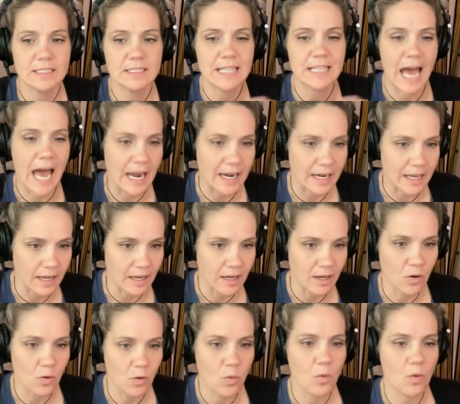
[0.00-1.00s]

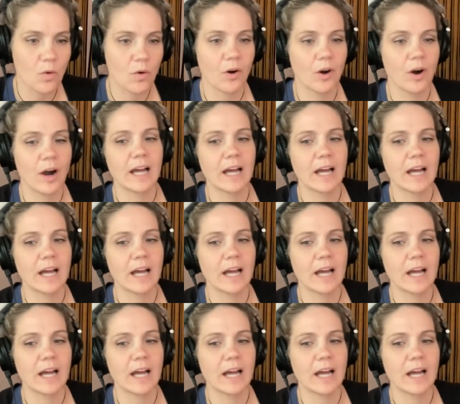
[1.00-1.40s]
data or